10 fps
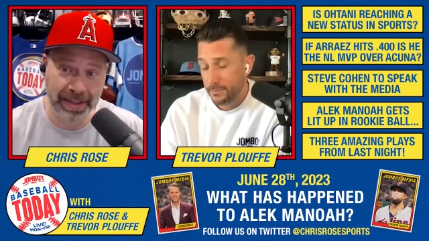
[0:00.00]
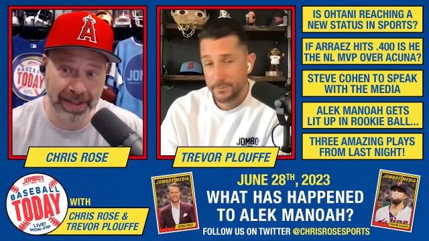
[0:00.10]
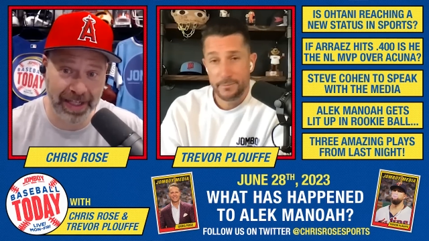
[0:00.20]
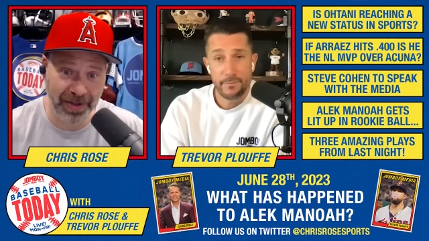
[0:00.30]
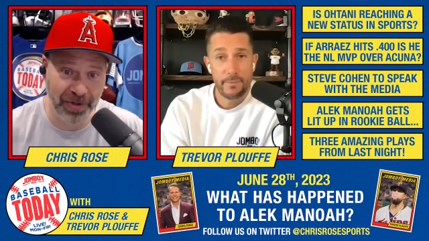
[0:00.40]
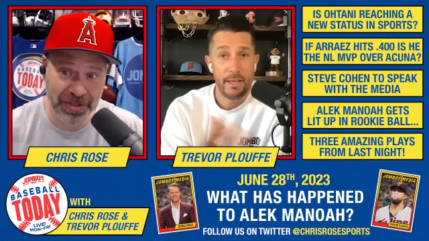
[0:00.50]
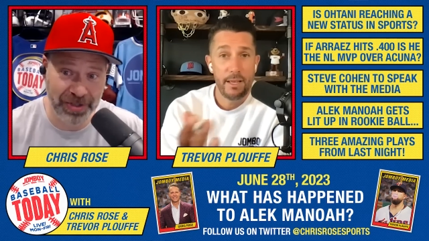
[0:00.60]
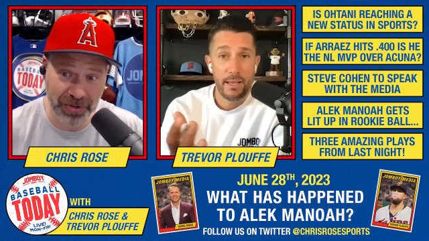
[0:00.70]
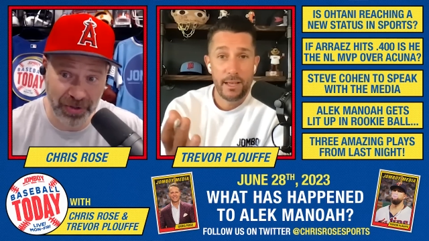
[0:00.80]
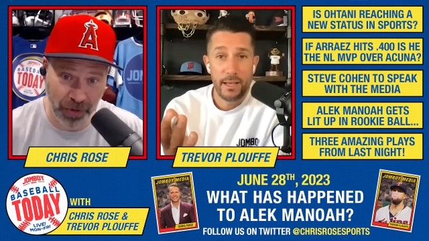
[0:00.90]
Speaker 1: let alone in
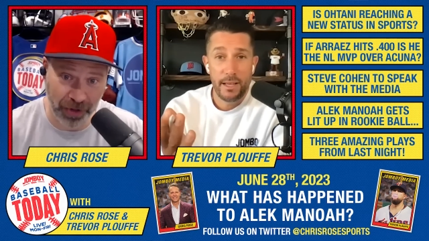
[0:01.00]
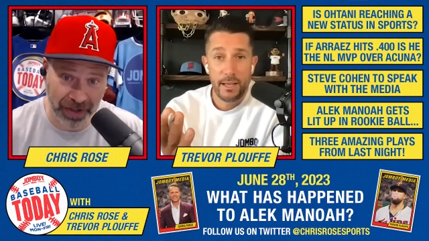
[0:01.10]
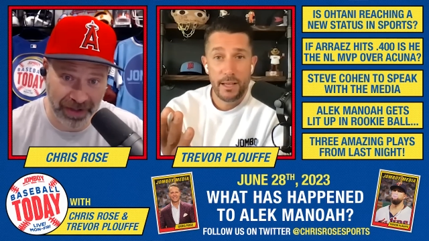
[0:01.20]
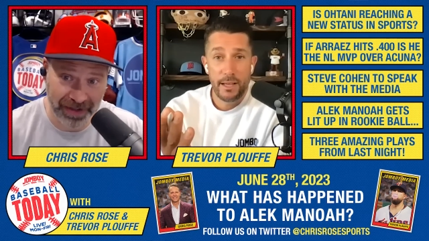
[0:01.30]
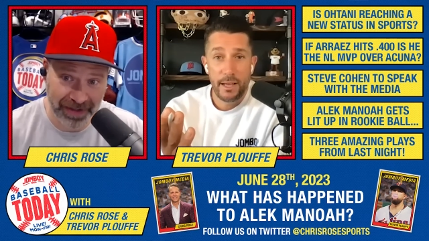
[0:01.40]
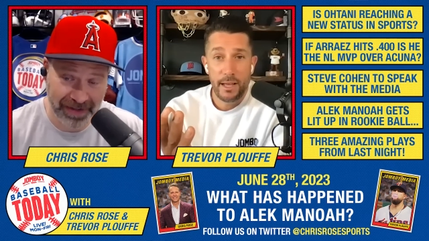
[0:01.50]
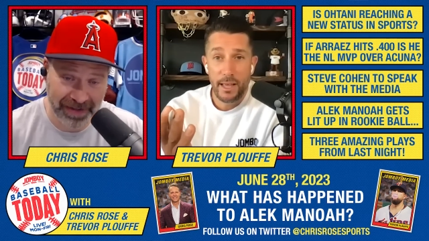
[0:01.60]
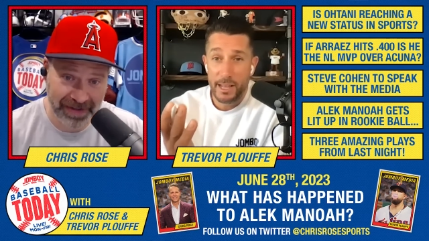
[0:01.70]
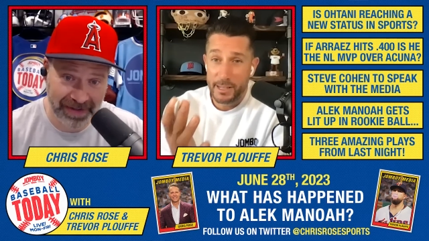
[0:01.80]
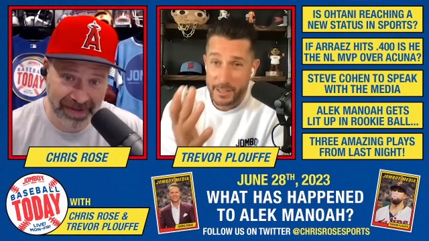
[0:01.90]
New York.
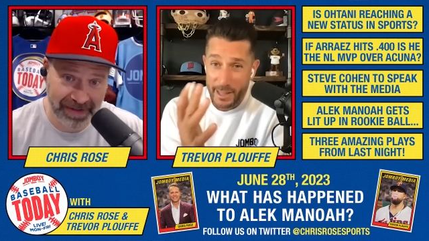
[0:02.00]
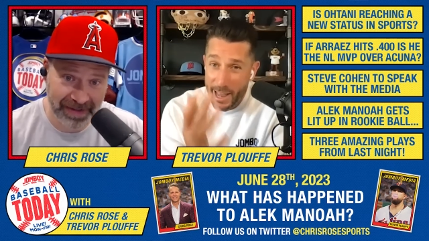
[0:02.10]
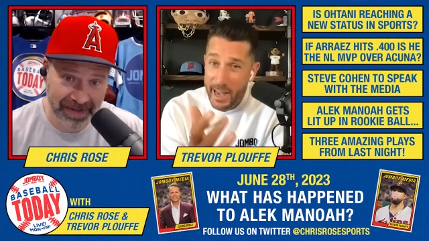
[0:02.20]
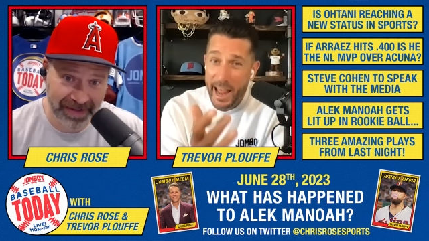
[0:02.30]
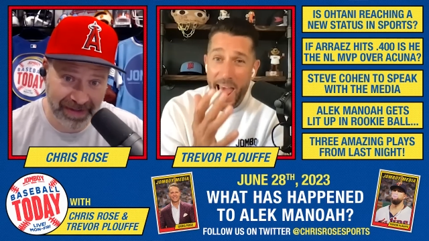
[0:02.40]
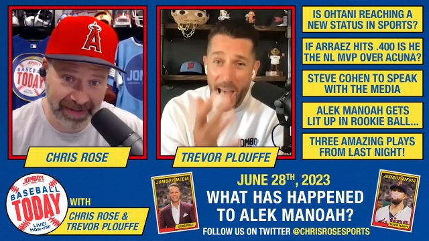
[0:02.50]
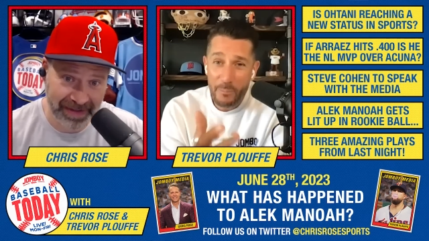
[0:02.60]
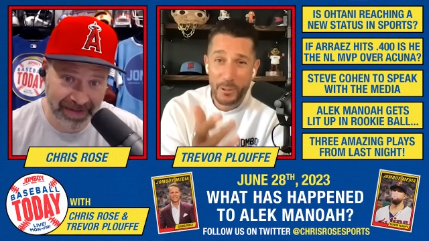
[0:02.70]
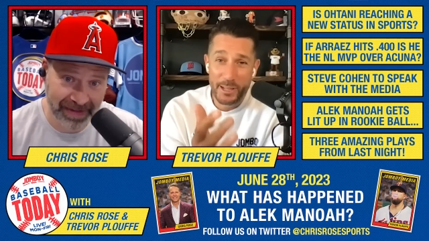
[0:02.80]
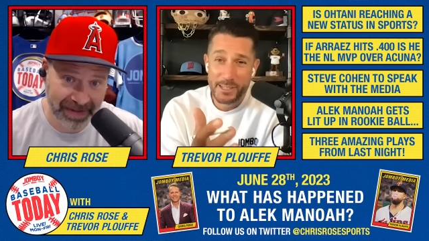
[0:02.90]
Speaker 2: It it
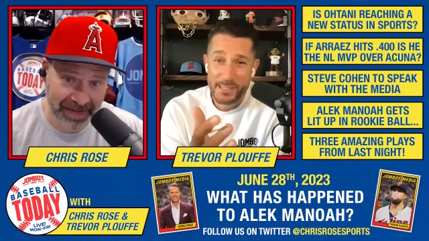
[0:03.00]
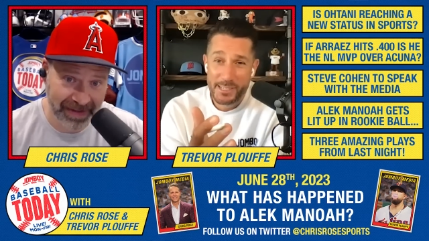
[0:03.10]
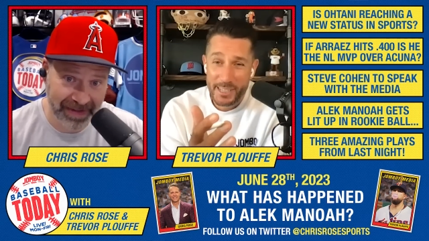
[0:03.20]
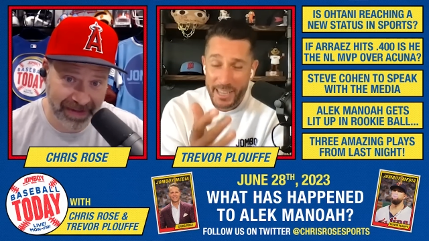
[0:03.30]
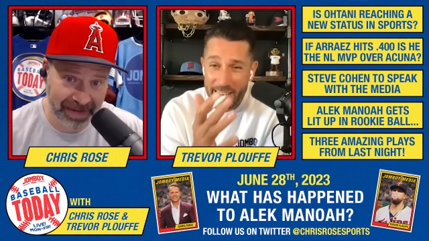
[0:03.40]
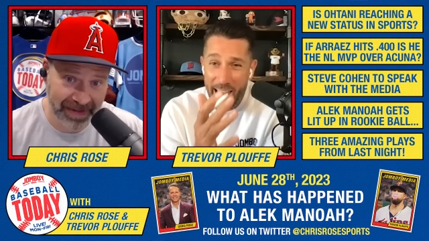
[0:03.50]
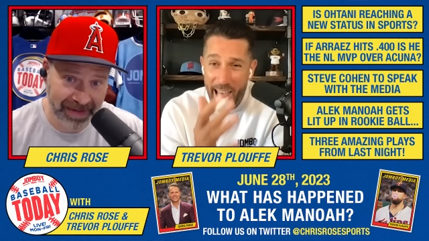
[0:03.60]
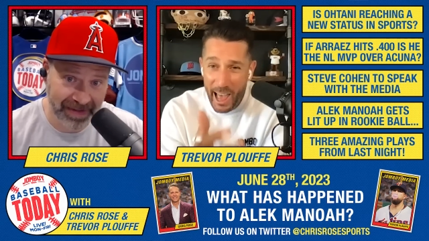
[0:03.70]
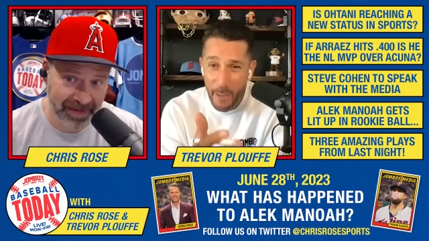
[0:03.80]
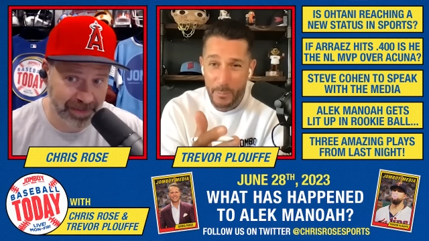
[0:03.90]
happens. It
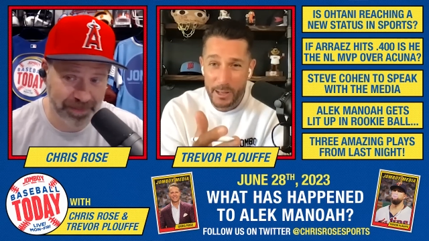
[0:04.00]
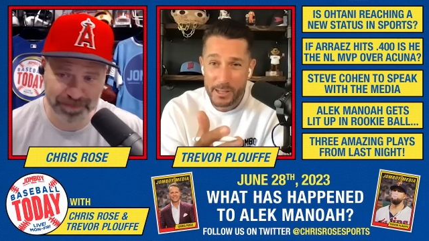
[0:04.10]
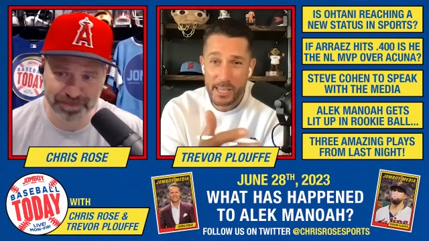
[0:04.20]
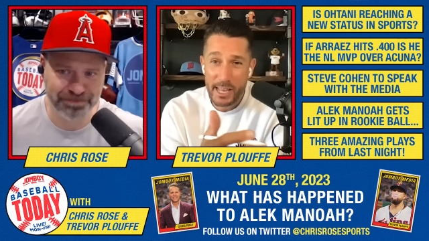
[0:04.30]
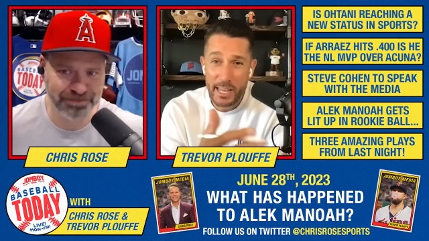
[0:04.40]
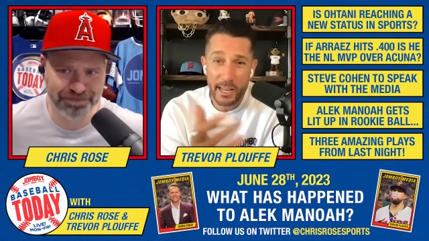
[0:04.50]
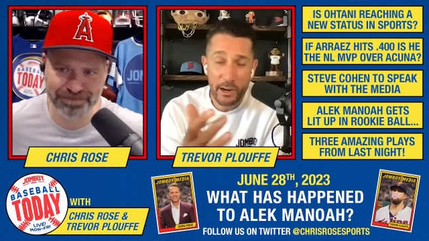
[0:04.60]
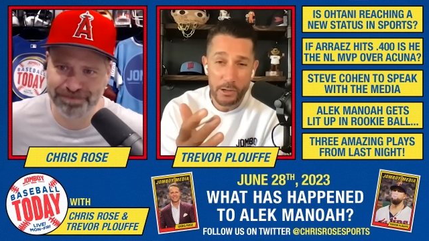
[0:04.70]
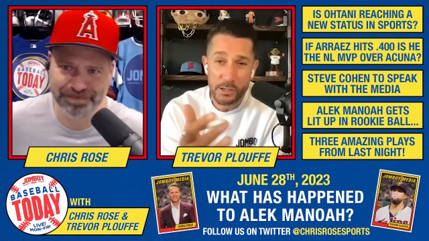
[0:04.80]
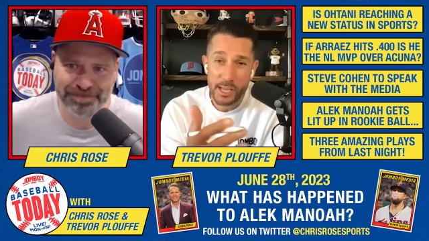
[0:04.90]
happens, and he can
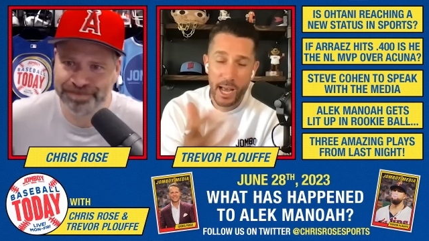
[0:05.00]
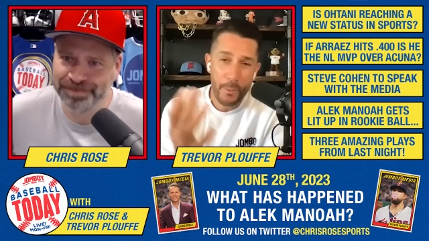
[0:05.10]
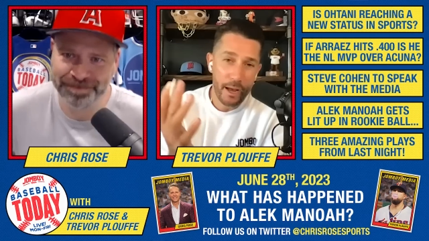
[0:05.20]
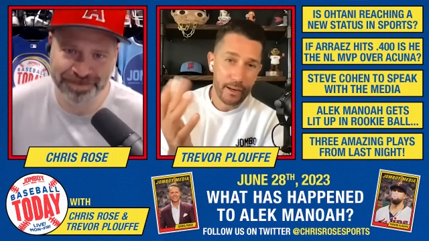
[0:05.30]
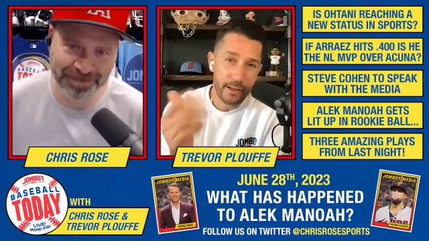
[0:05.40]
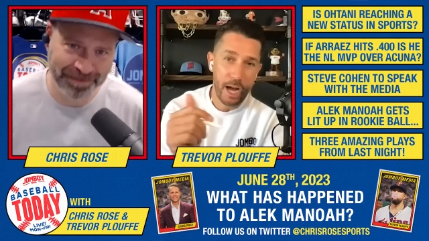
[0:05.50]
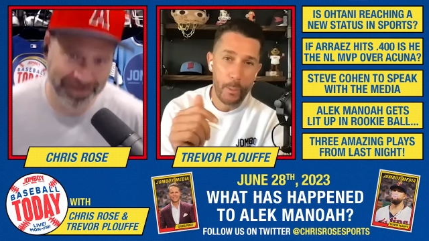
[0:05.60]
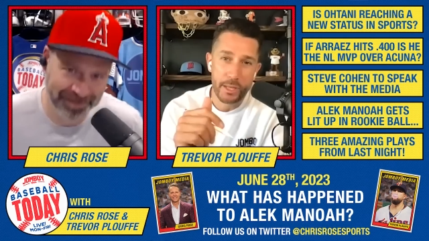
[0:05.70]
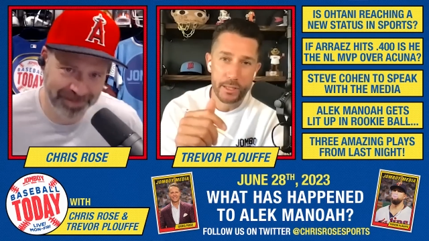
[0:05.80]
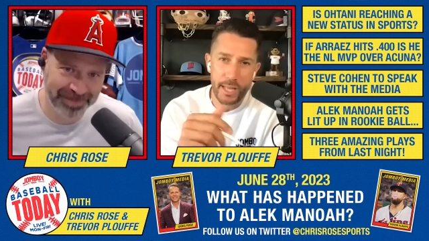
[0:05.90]
also say, "I'm not going to
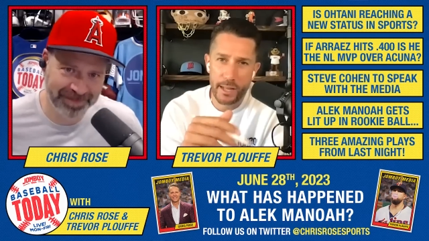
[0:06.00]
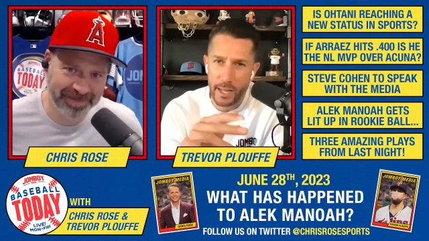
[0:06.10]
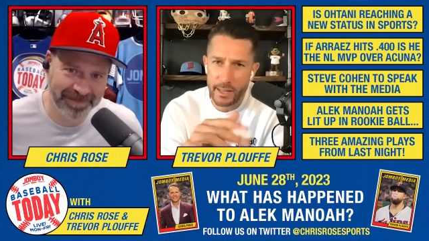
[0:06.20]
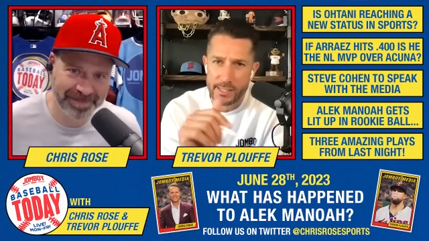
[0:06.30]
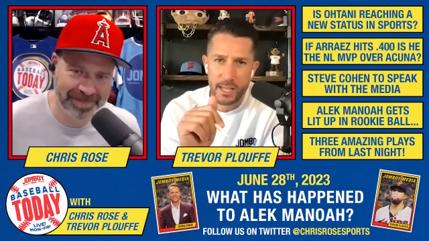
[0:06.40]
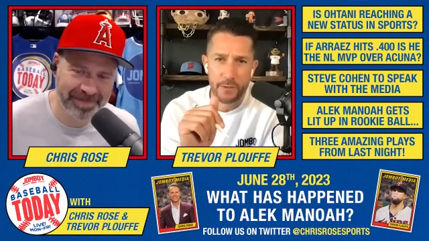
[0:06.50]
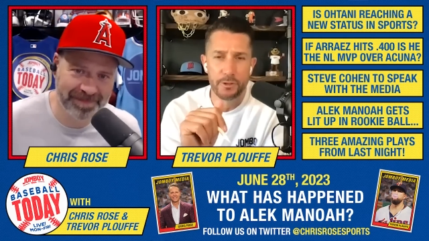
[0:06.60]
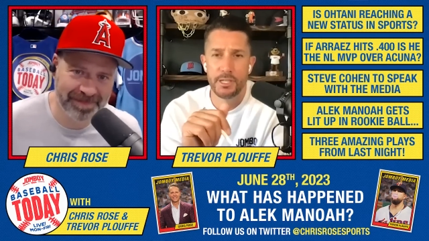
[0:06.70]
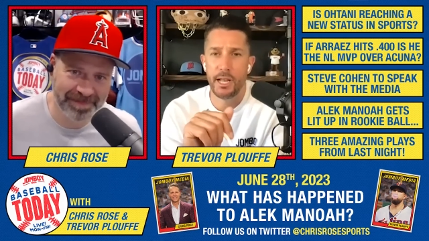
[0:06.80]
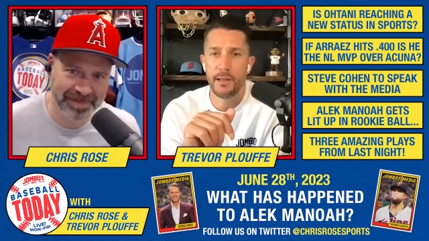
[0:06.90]
comment on that. Not that's not
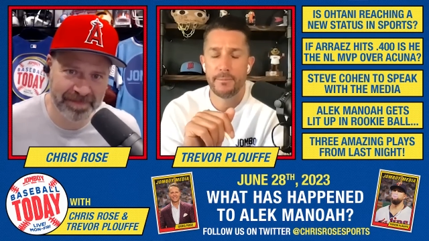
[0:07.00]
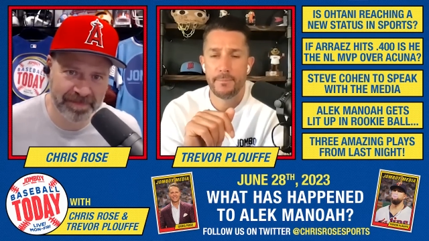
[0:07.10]
for today."